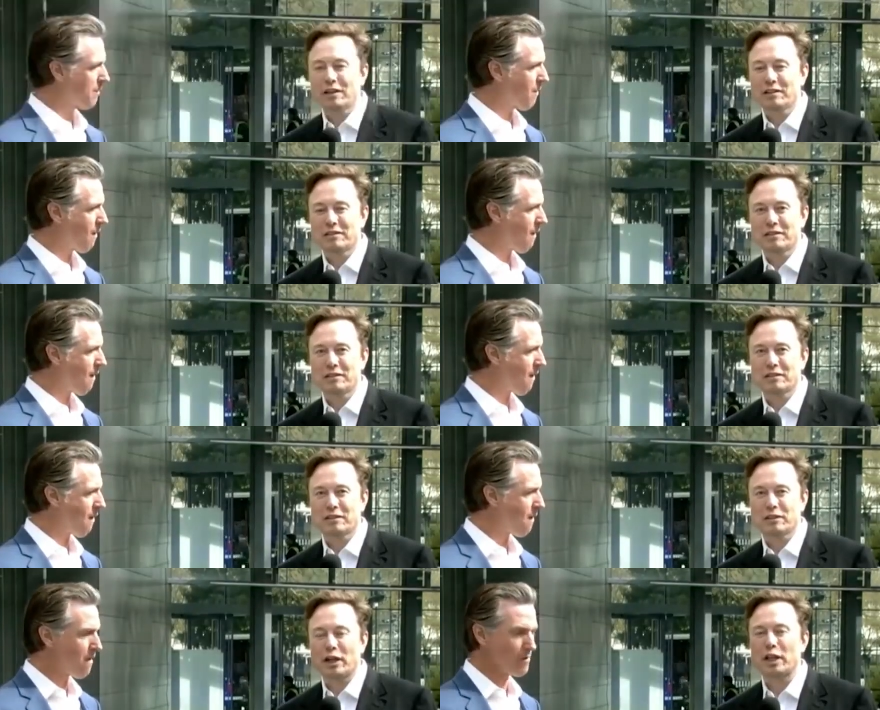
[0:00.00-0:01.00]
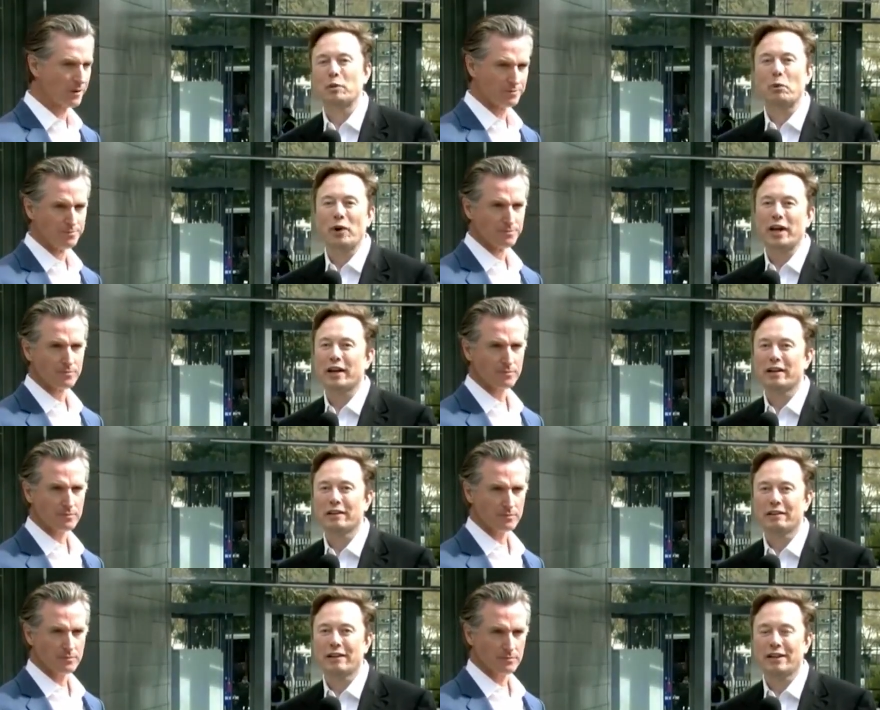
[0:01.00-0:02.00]
Speaker 1: This is, uh, I think, a poetic
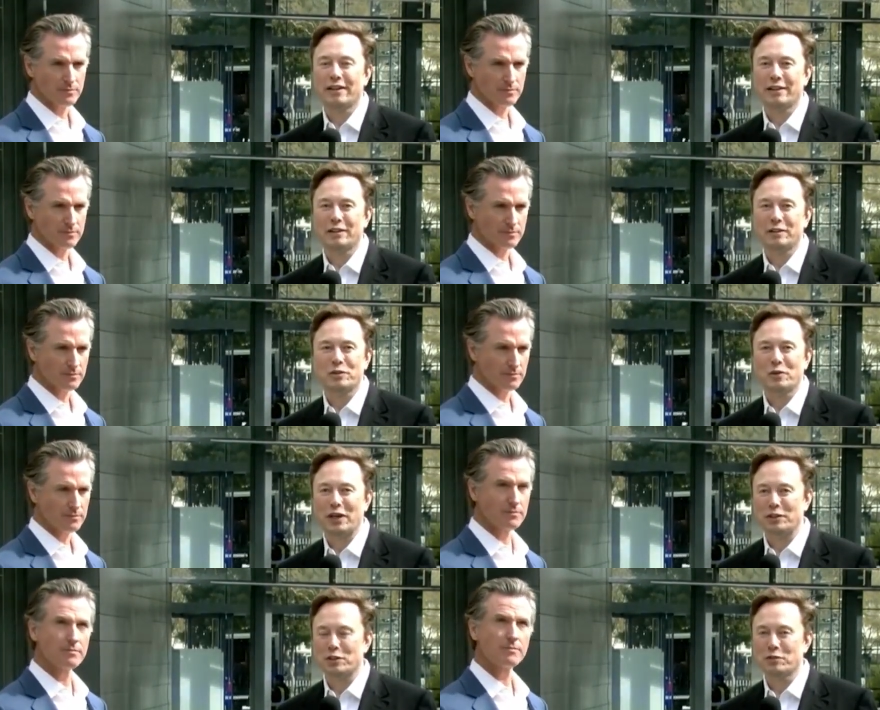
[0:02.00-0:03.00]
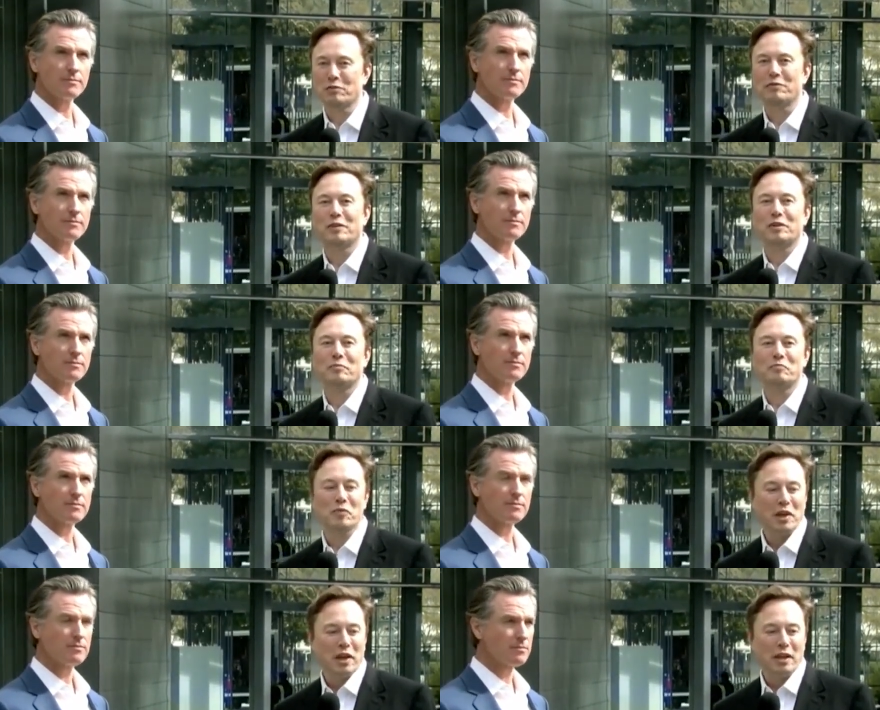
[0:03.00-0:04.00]
uh, transition from
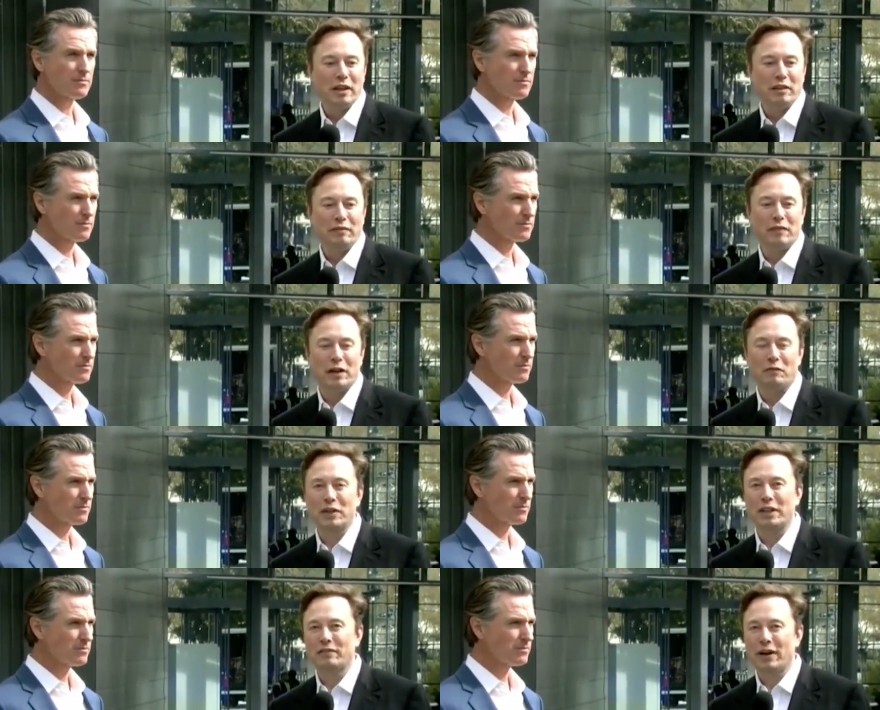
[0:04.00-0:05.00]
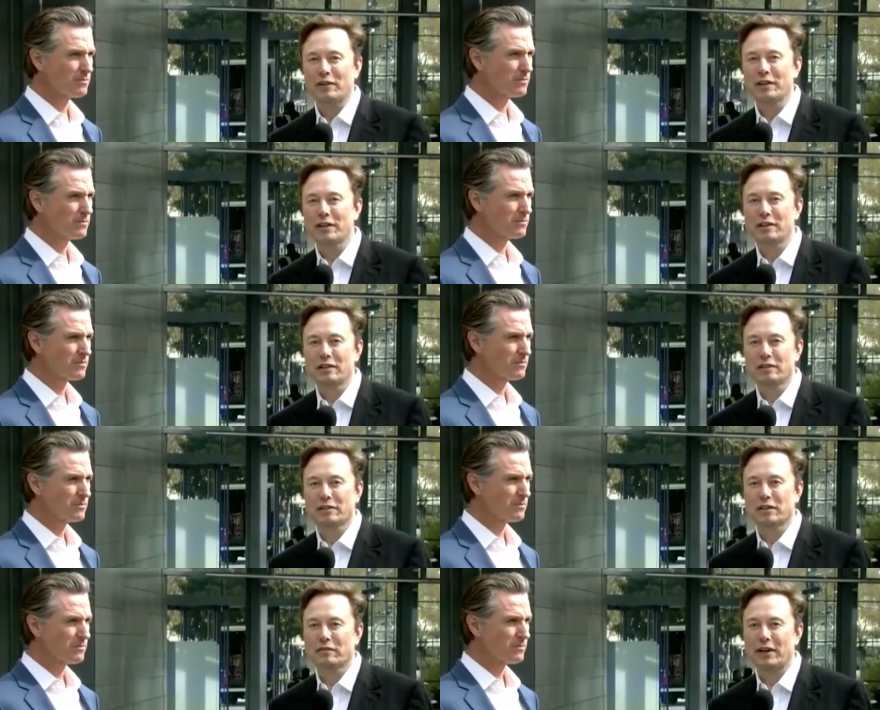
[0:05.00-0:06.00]
the company that founded
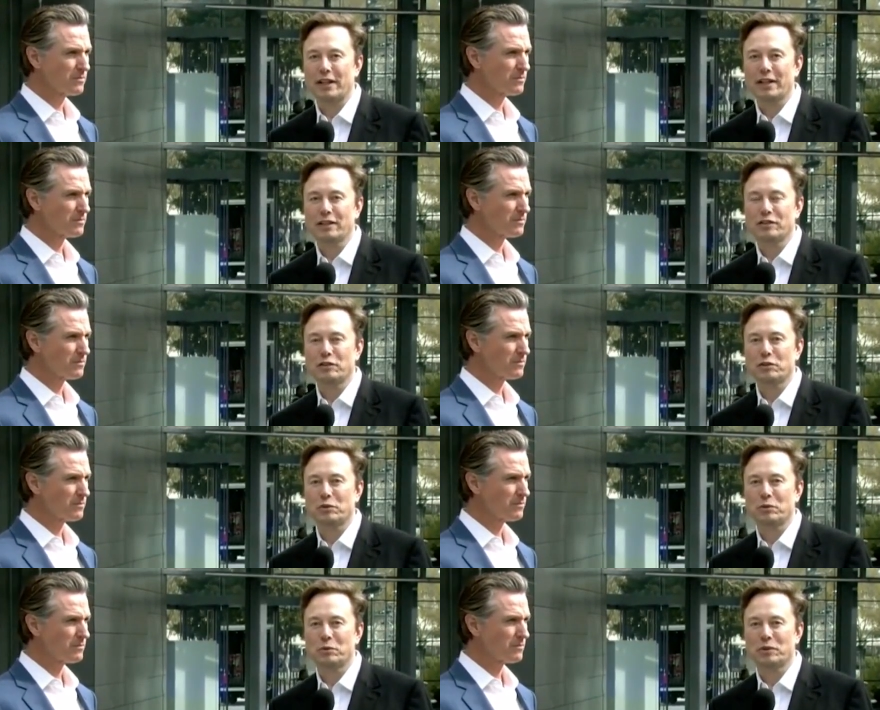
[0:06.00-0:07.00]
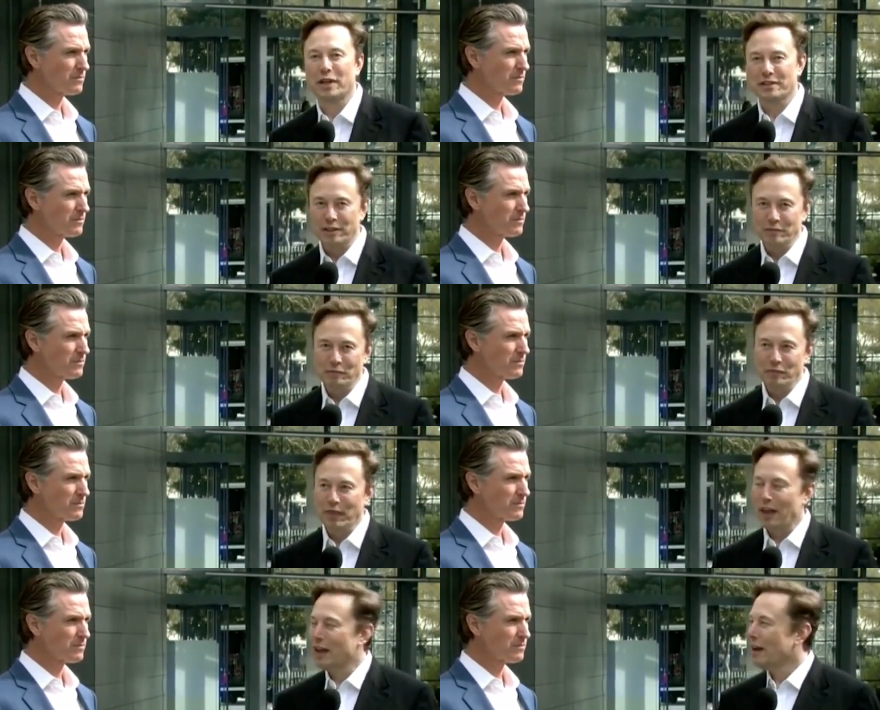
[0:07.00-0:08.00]
Silicon Valley to Tesla.
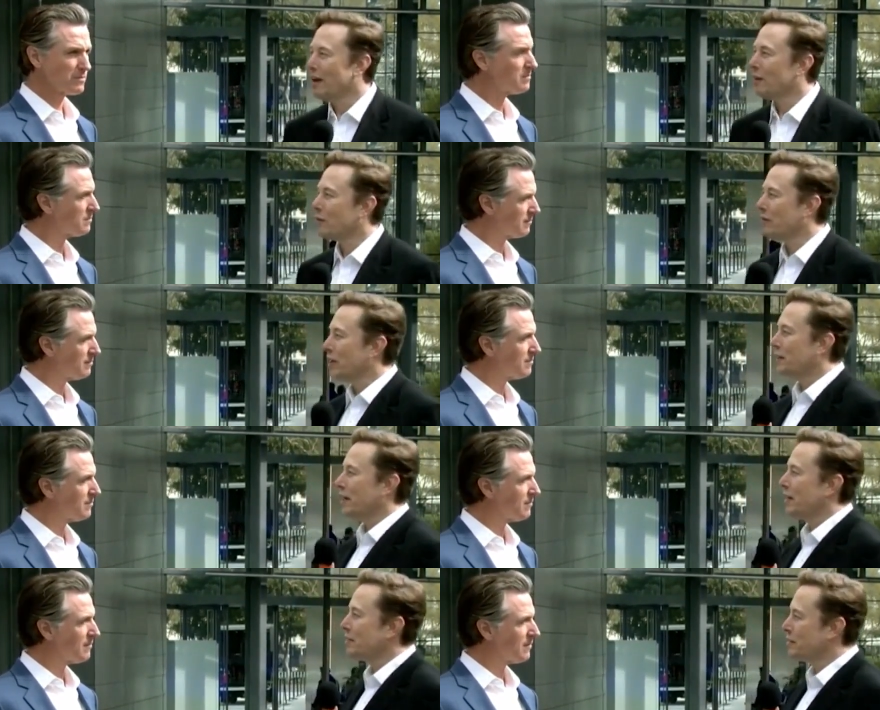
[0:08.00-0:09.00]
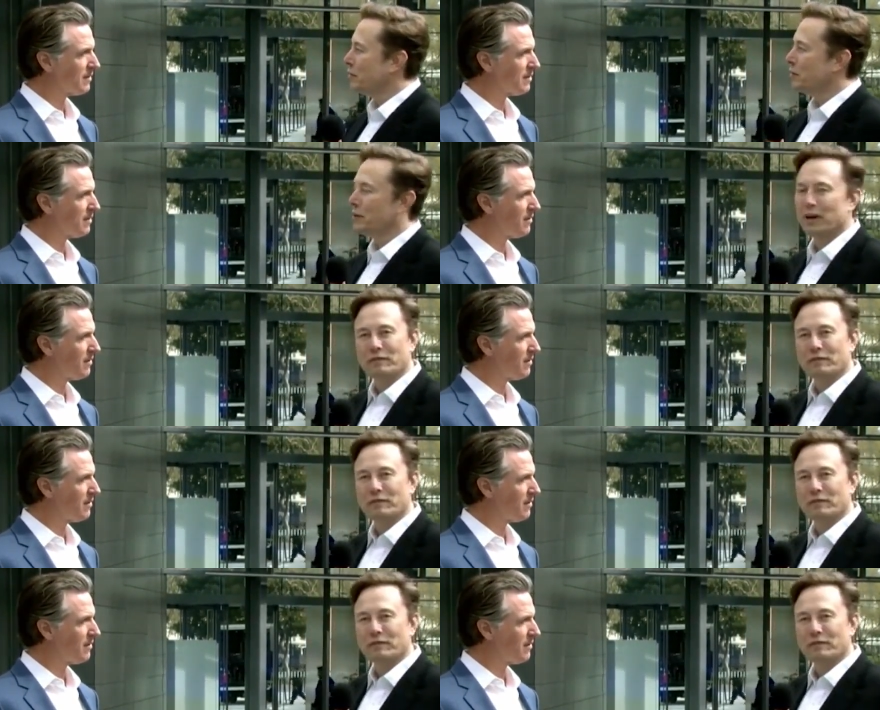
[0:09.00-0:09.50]
And we're very excited to yeah,